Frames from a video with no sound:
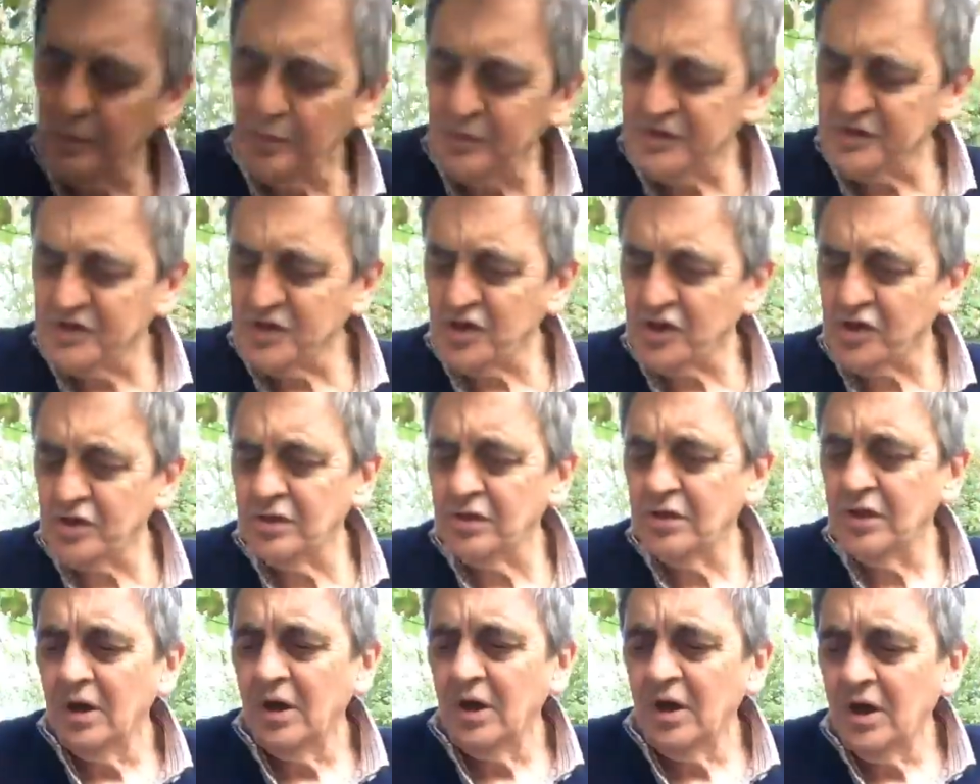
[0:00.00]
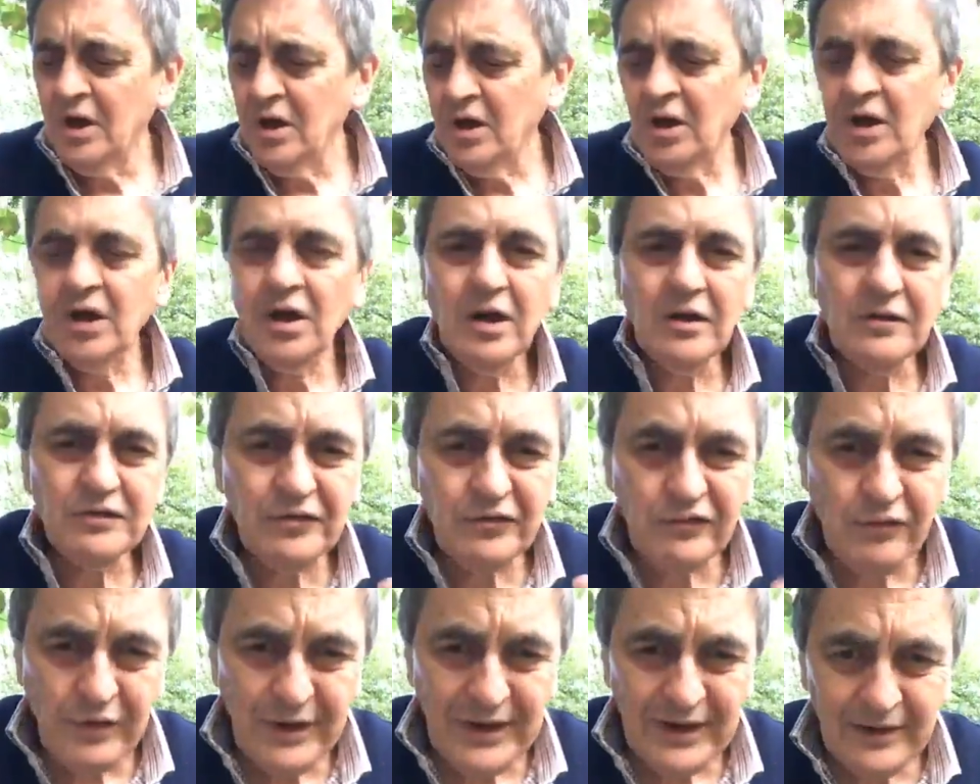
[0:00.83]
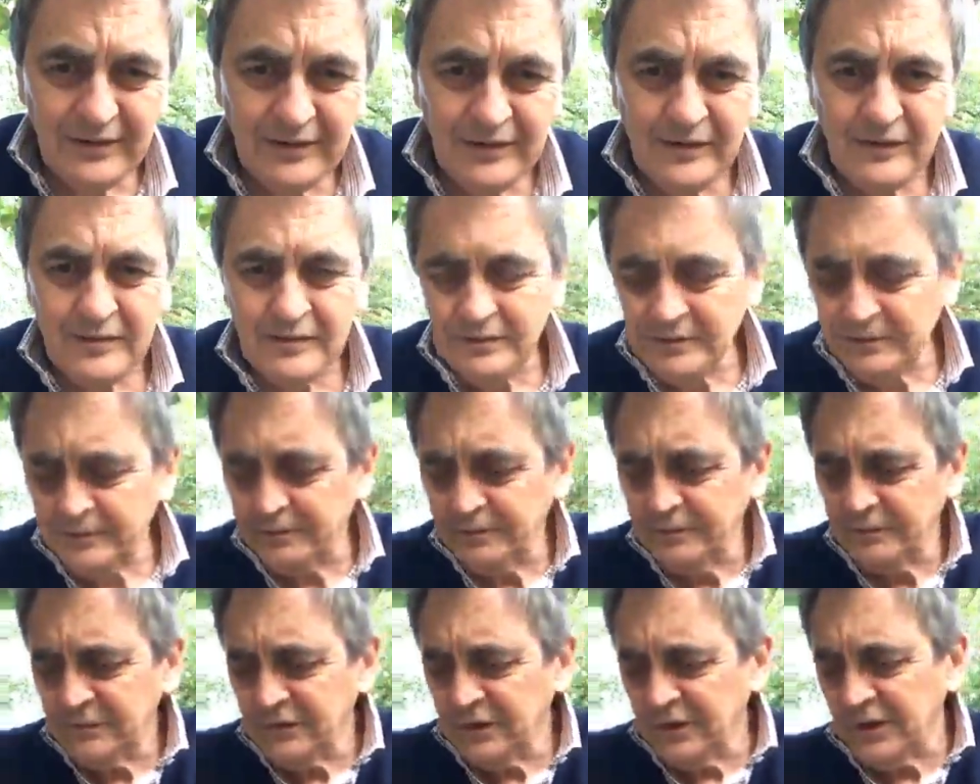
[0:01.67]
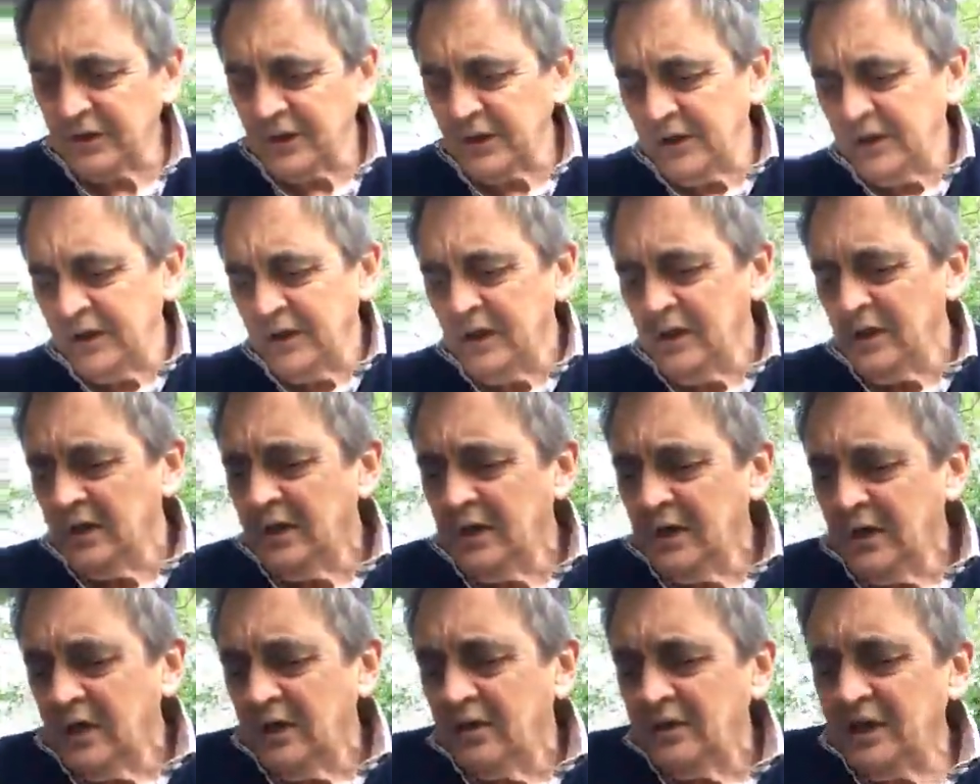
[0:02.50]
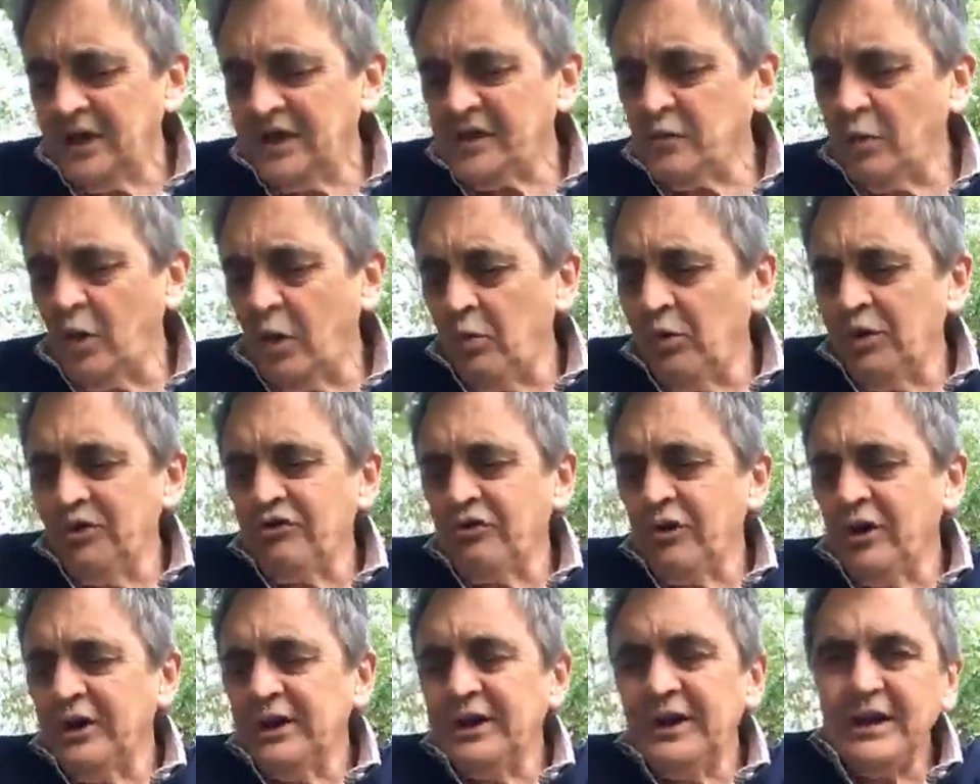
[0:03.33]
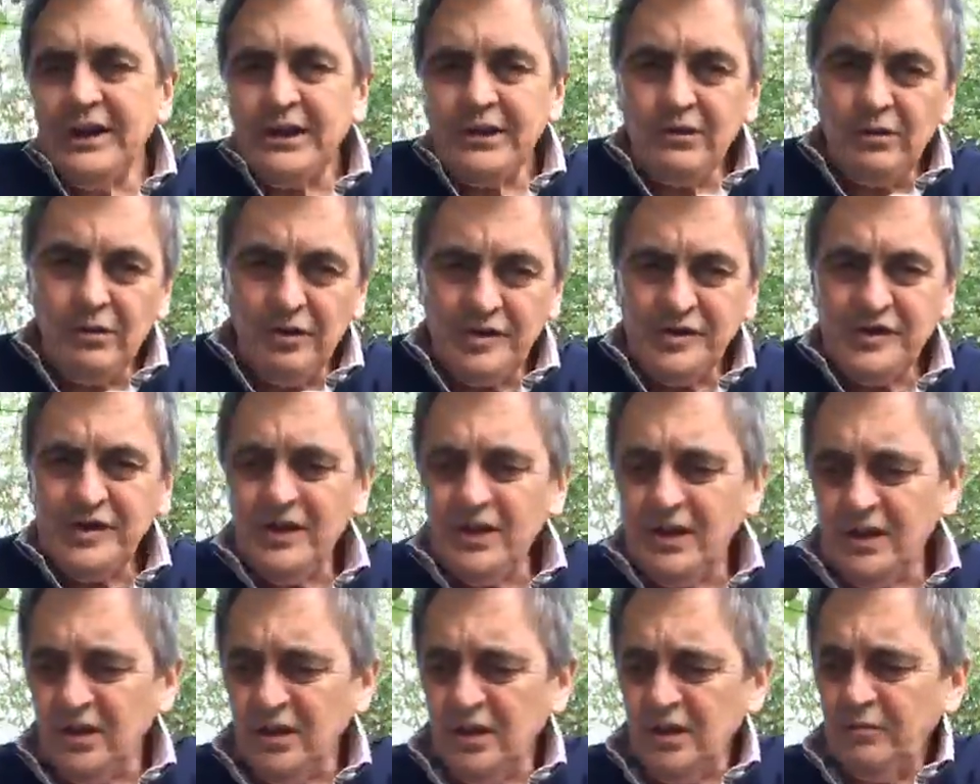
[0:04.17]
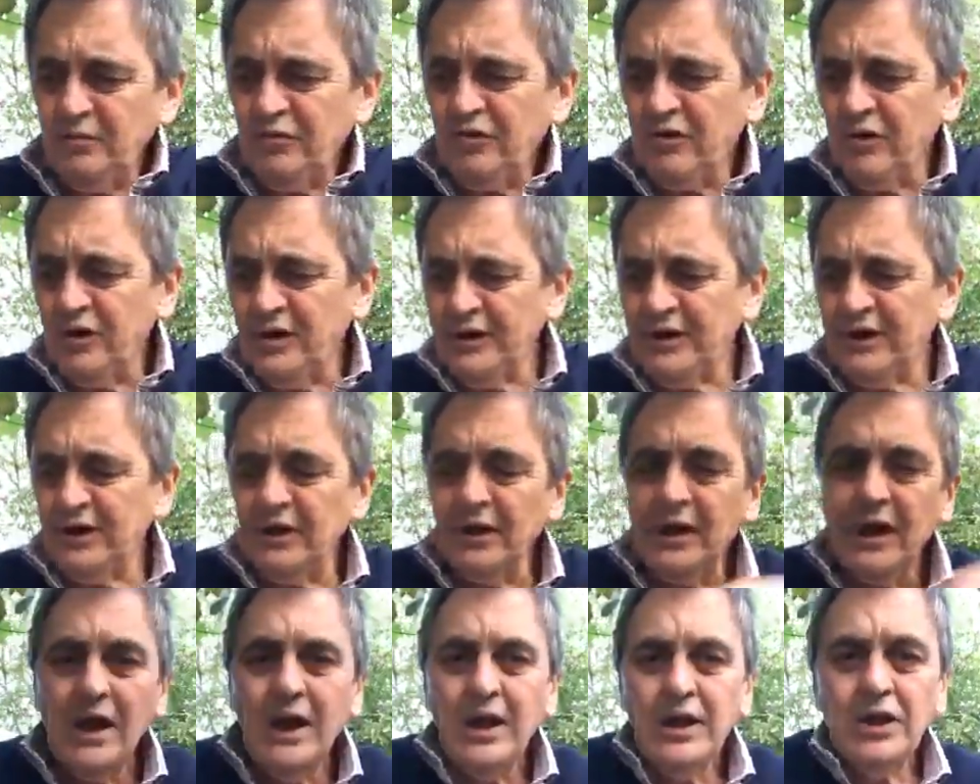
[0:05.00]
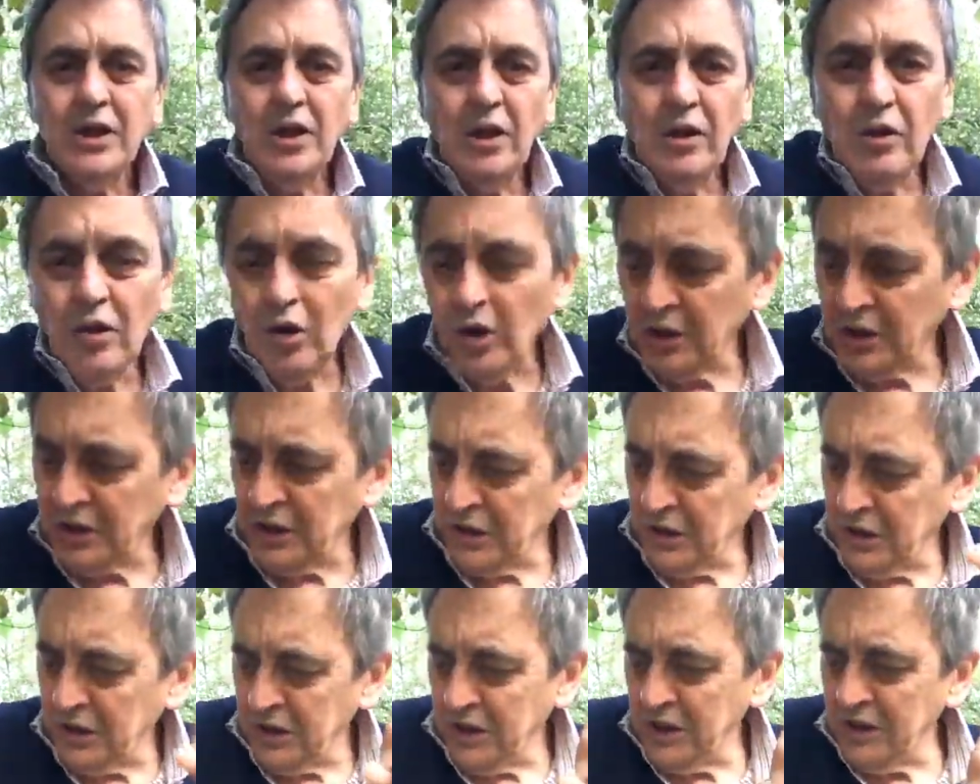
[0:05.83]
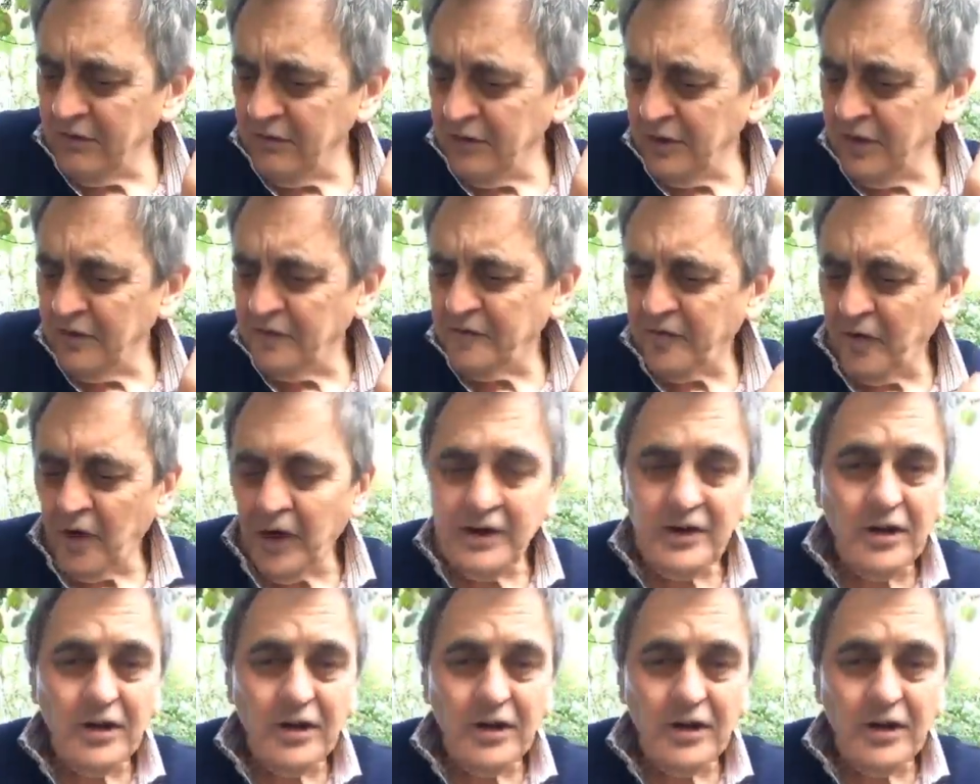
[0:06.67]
position of strength. Okay? That's what we're trying to get across here. I'm trying to get, even if I